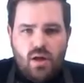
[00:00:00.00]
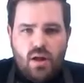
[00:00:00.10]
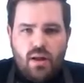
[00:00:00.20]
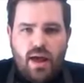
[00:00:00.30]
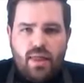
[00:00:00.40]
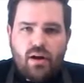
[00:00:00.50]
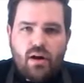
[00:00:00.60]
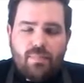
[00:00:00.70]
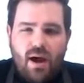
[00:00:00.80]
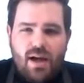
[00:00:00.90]
Now that our
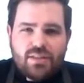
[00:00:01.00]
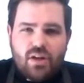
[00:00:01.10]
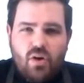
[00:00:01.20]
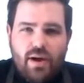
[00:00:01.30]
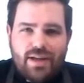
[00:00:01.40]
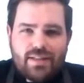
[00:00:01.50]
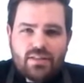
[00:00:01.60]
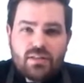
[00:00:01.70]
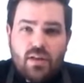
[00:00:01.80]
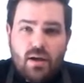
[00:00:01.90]
pie dough
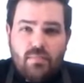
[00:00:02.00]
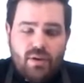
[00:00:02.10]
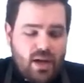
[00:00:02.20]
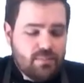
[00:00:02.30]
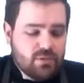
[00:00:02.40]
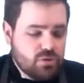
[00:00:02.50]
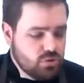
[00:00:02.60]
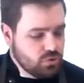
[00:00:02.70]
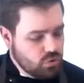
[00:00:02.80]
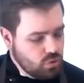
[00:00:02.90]
has been able
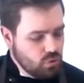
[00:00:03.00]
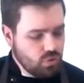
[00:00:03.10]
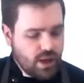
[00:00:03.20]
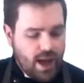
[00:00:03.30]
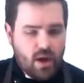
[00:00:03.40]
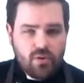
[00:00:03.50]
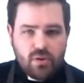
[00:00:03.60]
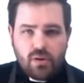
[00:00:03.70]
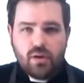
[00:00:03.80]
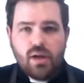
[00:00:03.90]
to cool down,
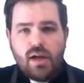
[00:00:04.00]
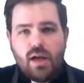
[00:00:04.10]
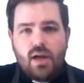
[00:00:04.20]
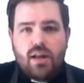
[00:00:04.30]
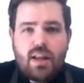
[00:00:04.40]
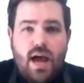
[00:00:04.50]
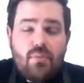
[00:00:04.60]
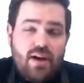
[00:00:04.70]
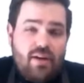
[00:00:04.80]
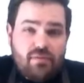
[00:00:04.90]
now we
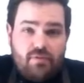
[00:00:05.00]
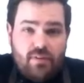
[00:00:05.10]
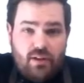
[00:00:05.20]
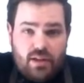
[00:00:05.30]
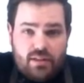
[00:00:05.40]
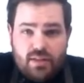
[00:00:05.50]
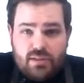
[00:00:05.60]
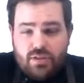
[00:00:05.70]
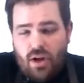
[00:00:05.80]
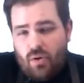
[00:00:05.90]
have to fill it.
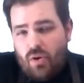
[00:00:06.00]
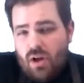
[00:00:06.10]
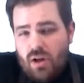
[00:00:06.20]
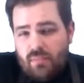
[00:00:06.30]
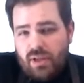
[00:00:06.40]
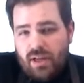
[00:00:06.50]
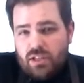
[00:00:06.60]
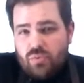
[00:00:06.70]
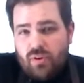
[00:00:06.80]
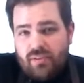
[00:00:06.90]
So,
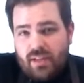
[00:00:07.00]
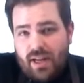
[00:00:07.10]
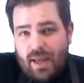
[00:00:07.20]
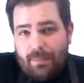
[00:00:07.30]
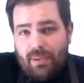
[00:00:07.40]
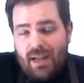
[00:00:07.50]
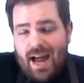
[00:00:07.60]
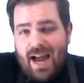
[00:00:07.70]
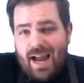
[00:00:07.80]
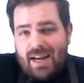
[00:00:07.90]
because we did a
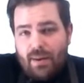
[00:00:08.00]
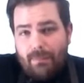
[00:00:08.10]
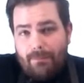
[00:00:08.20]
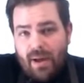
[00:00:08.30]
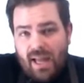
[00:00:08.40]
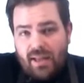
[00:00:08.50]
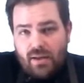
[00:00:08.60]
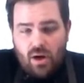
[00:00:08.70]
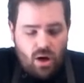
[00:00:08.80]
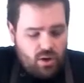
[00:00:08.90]
blind bake
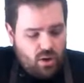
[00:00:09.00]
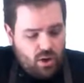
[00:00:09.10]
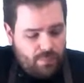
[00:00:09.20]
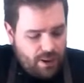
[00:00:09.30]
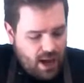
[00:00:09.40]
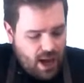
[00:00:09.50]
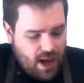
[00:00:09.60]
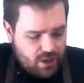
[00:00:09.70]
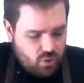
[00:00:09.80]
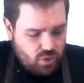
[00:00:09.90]
on our pie
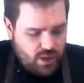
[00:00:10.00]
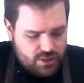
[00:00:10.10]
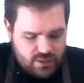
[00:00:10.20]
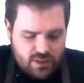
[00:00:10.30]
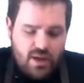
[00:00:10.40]
crust,